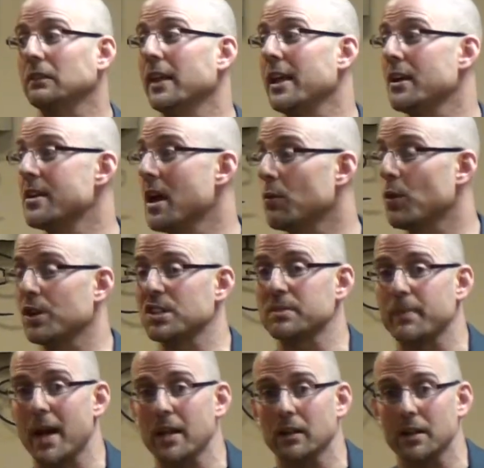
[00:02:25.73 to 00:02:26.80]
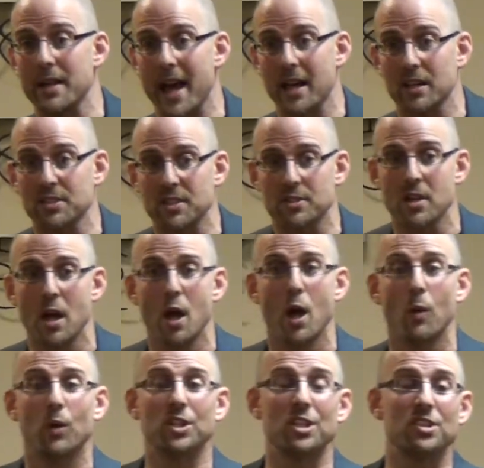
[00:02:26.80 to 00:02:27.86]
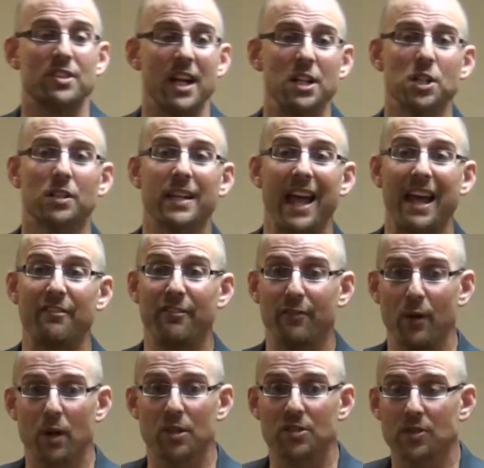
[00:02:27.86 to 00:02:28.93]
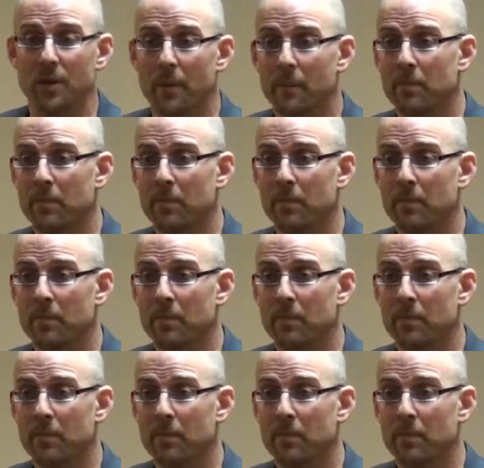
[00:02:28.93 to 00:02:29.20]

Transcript: later Network Spinal Analysis, which essentially at first